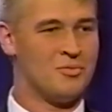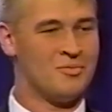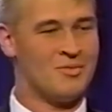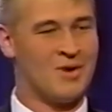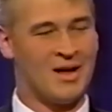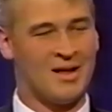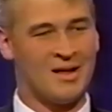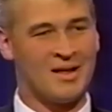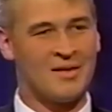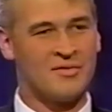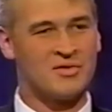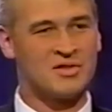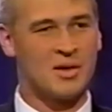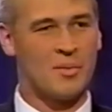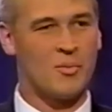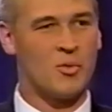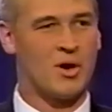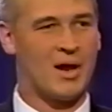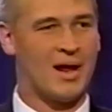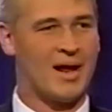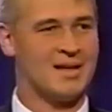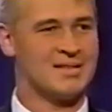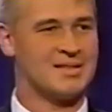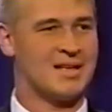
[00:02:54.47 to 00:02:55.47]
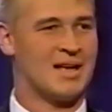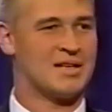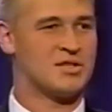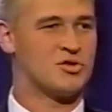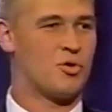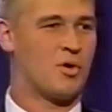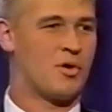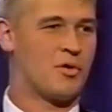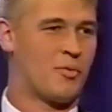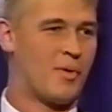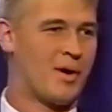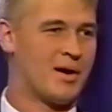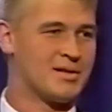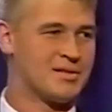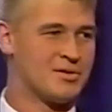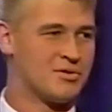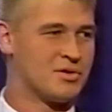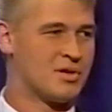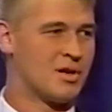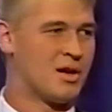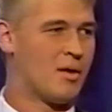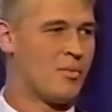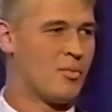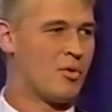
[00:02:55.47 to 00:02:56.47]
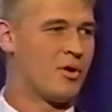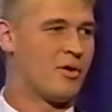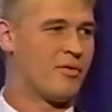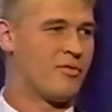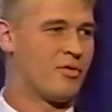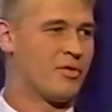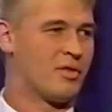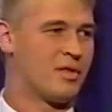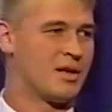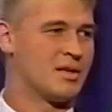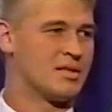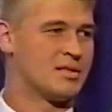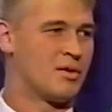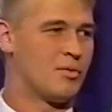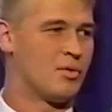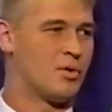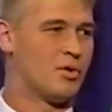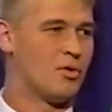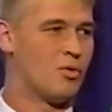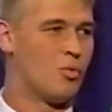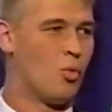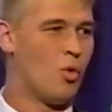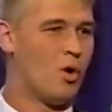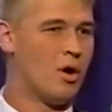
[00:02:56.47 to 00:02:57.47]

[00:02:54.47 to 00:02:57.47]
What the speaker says: well, if someone has osteoarthritis, there's a number of different things they would do.